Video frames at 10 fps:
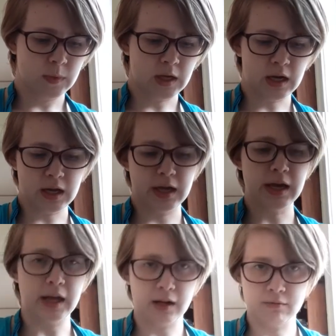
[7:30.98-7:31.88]
And
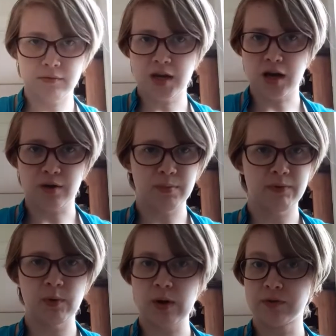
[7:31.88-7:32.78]
again, if
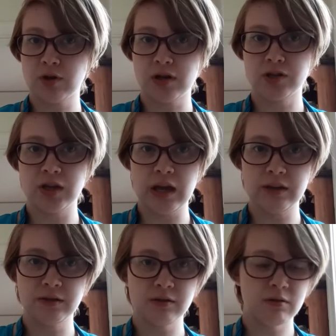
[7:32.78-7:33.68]
you have shredded
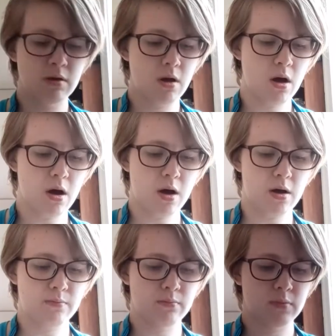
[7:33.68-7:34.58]
cheese,
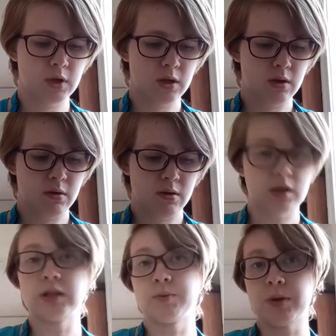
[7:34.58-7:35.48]

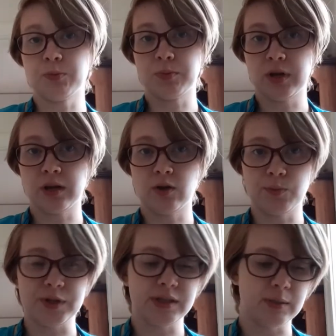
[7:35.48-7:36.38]
that's probably a little
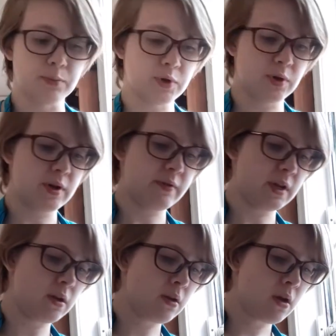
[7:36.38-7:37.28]
bit simpler
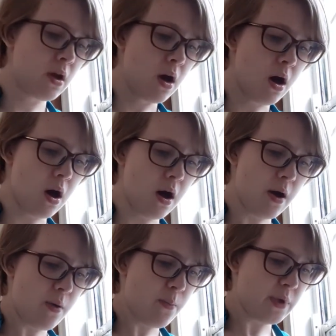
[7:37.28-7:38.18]
even.
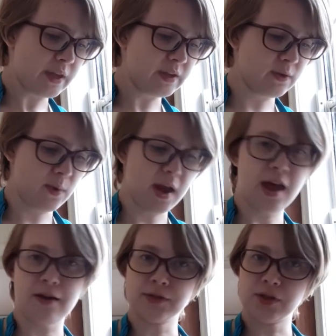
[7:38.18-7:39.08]
But this is what I
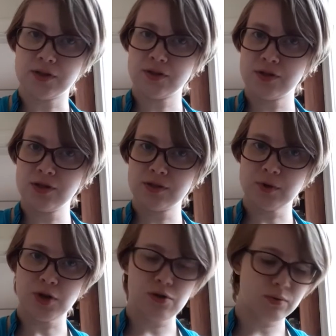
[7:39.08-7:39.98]
have, so this is the cheese I'm going
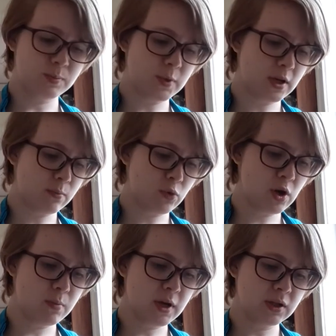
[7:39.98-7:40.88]
to use. But pretty
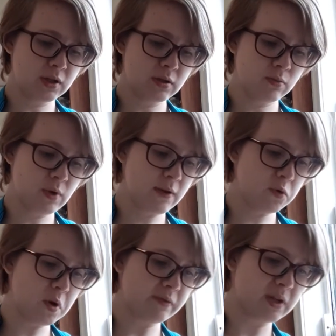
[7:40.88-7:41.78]
much whatever you
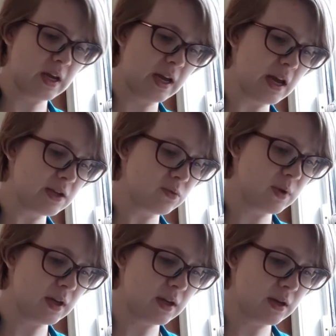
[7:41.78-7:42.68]
have on hand, we
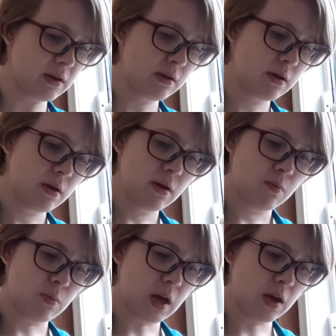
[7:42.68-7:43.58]
can
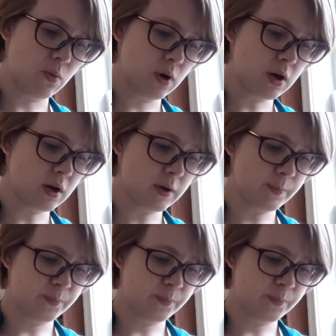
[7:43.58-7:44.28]
make it work.